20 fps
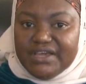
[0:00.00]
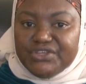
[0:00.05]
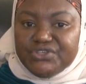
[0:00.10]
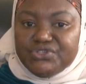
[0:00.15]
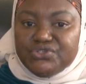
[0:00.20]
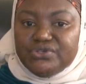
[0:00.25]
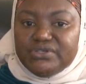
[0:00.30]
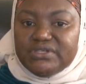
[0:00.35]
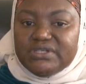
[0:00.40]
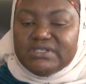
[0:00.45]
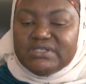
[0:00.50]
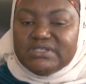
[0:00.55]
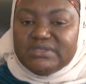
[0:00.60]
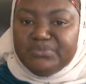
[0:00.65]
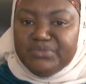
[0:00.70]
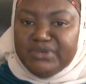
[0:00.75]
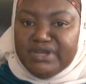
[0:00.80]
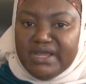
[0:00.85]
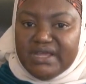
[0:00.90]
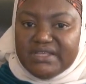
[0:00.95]
is to
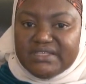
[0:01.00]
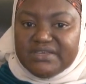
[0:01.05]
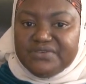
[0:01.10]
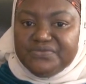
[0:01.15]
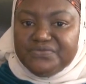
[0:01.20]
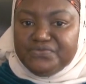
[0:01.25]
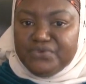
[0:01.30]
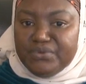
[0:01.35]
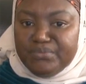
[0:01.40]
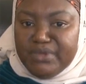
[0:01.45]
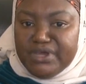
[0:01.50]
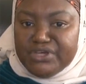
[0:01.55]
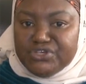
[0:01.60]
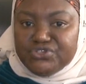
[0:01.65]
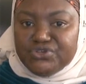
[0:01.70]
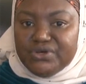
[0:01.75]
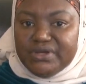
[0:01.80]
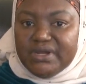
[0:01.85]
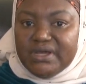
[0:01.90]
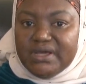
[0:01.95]
disseminate
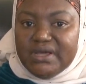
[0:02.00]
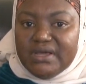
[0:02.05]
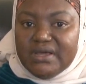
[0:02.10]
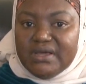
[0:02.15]
information